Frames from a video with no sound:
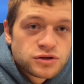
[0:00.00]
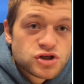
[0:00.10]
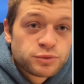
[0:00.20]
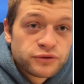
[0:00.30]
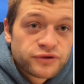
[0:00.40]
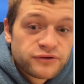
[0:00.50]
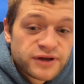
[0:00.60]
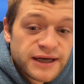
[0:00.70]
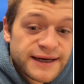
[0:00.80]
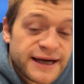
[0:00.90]

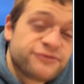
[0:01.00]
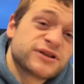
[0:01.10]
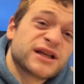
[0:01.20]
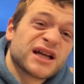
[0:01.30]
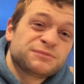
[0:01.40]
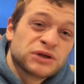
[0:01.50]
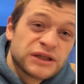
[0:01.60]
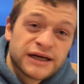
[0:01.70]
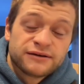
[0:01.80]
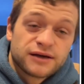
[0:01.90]
2.5K left, and then I
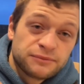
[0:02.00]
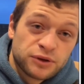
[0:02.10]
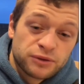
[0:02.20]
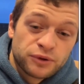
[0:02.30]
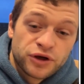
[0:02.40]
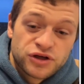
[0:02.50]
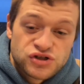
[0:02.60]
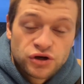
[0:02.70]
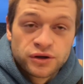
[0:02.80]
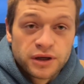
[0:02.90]
put the
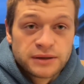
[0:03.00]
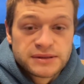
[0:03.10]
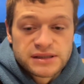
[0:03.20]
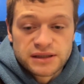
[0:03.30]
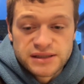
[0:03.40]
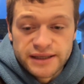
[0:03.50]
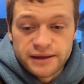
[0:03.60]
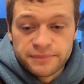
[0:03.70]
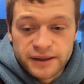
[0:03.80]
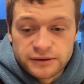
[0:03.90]
burners on. I start to
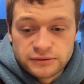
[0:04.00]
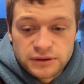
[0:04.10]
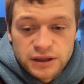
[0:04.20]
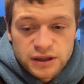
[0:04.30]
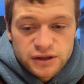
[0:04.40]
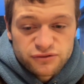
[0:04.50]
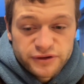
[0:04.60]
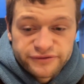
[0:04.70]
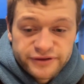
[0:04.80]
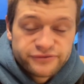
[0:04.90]
hit about
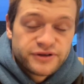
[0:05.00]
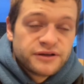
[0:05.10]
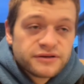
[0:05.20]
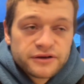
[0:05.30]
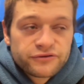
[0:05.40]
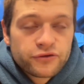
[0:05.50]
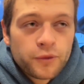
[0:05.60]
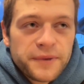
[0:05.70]
3:50 to 4